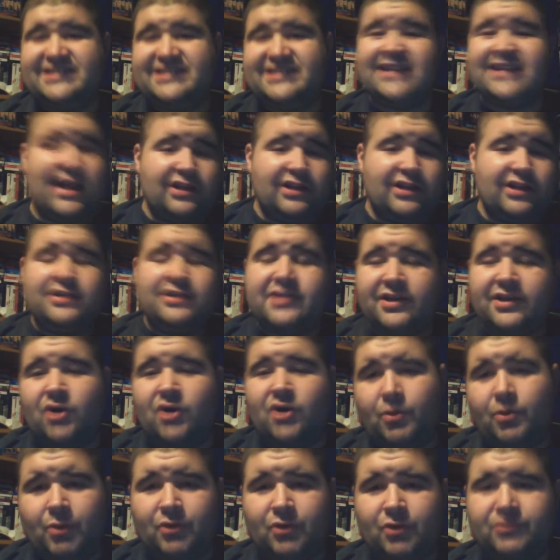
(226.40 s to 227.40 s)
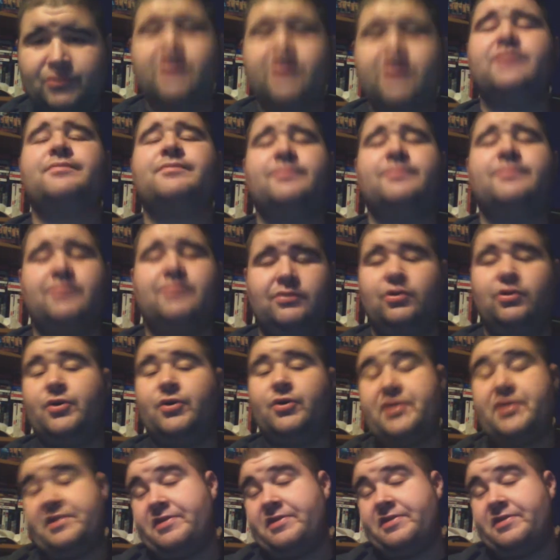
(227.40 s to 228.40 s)
skeleton-almost
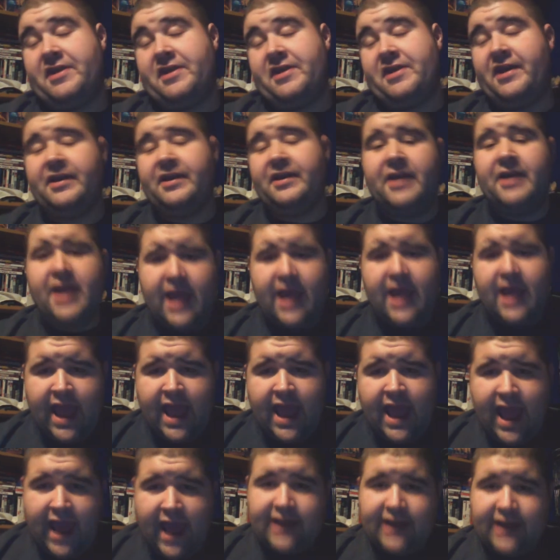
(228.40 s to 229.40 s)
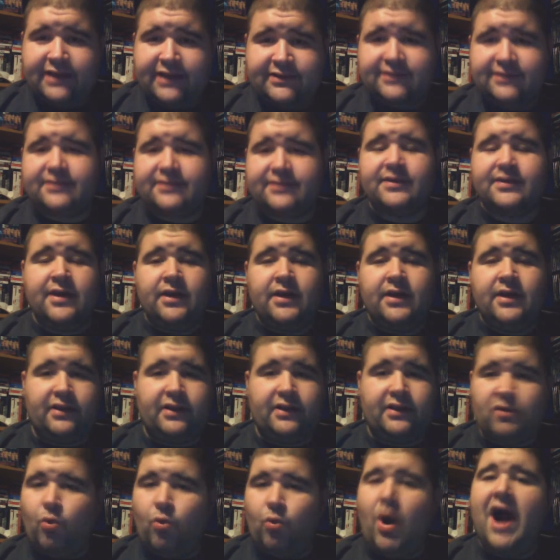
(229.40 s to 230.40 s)
looking thing, and it's,
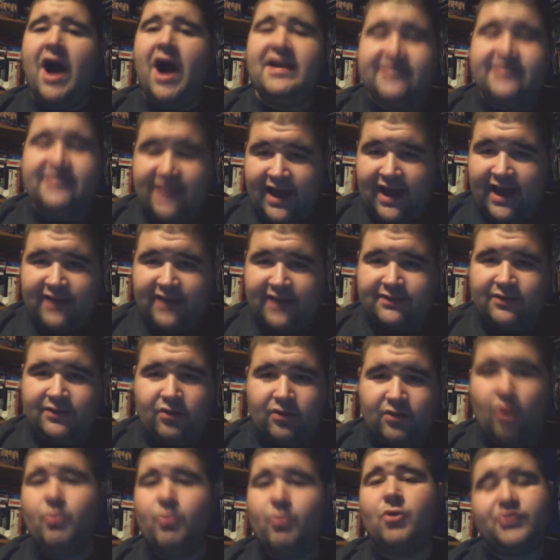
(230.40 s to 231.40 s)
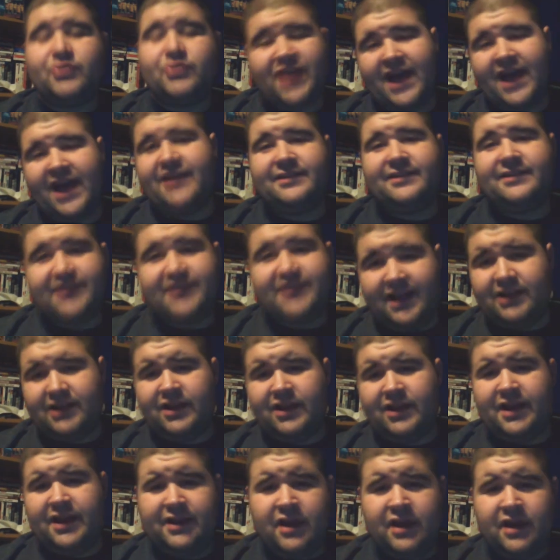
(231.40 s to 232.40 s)
like, a wise-ass. It almost has that,
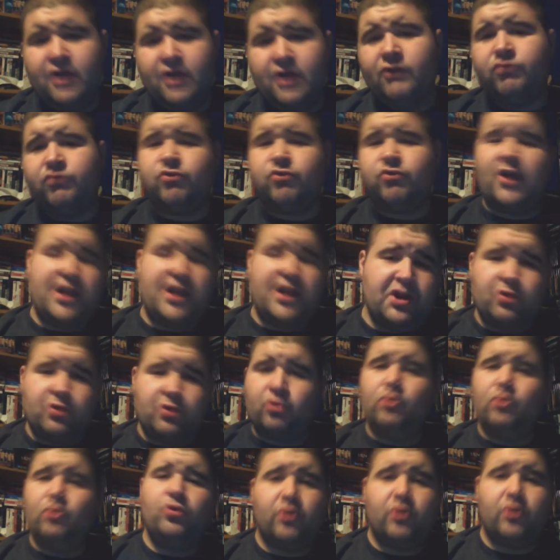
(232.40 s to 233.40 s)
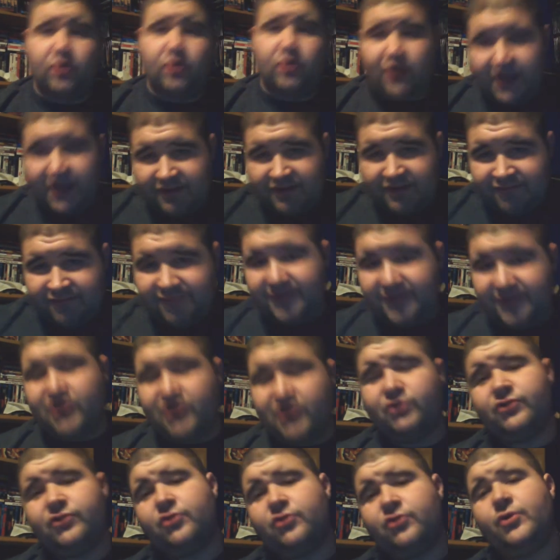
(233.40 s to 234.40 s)
like, Freddy Krueger-like
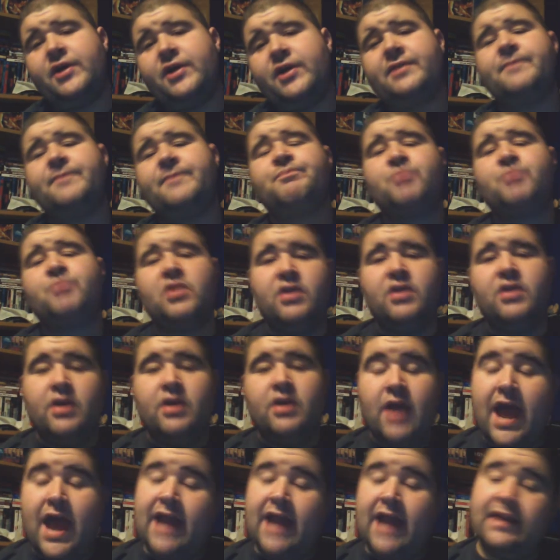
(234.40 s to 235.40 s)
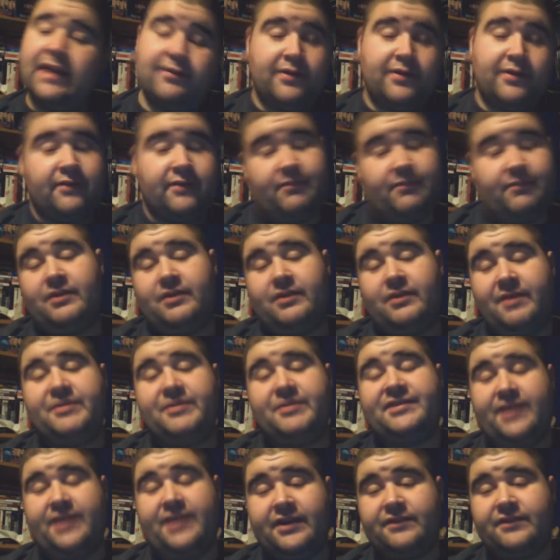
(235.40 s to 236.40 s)
feel to it. And let me
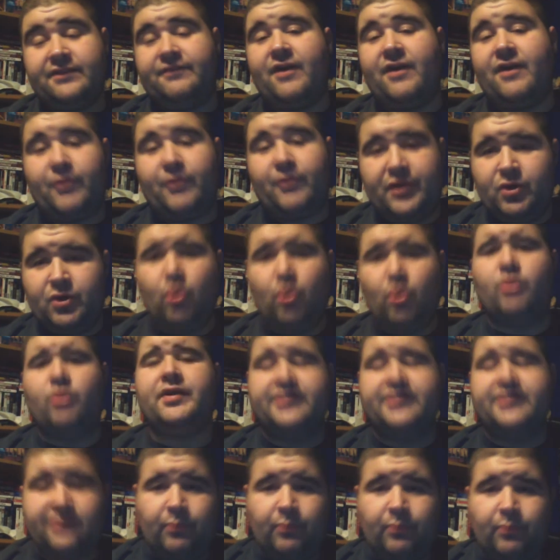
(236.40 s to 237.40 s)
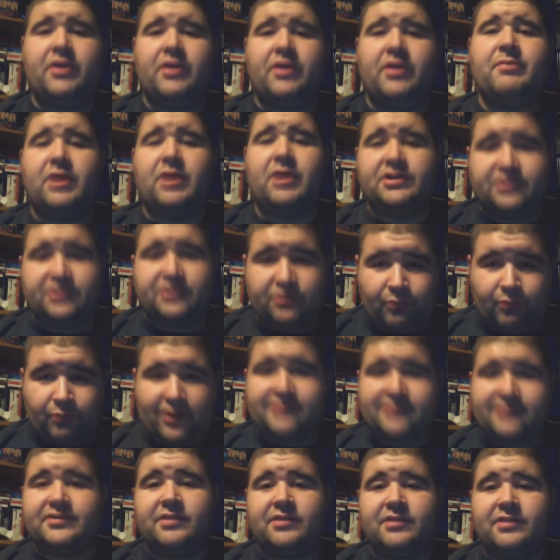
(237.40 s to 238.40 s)
say, it's very gory. So pretty much the
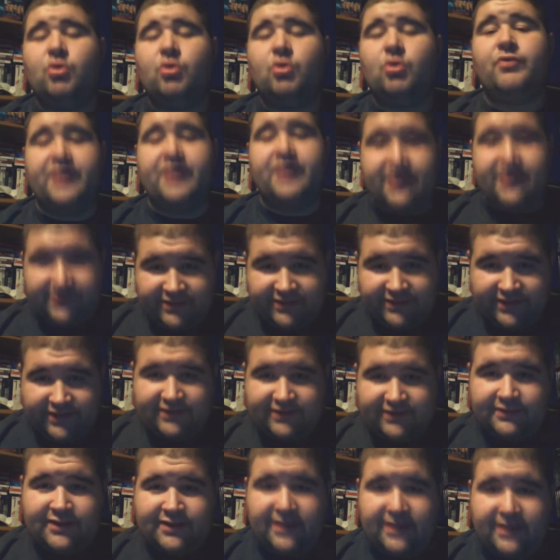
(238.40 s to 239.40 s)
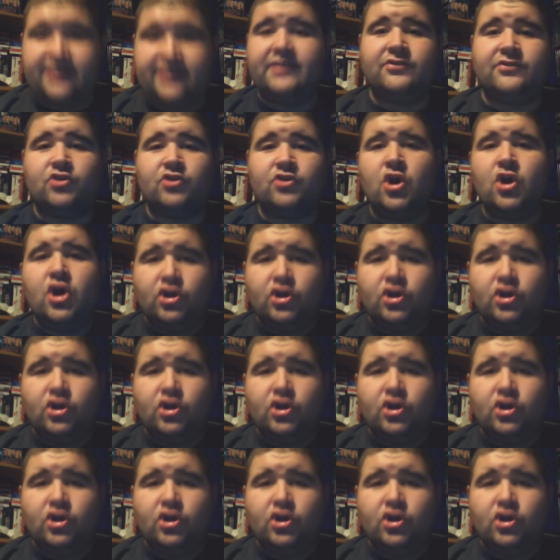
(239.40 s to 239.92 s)
rest of the movie is these teens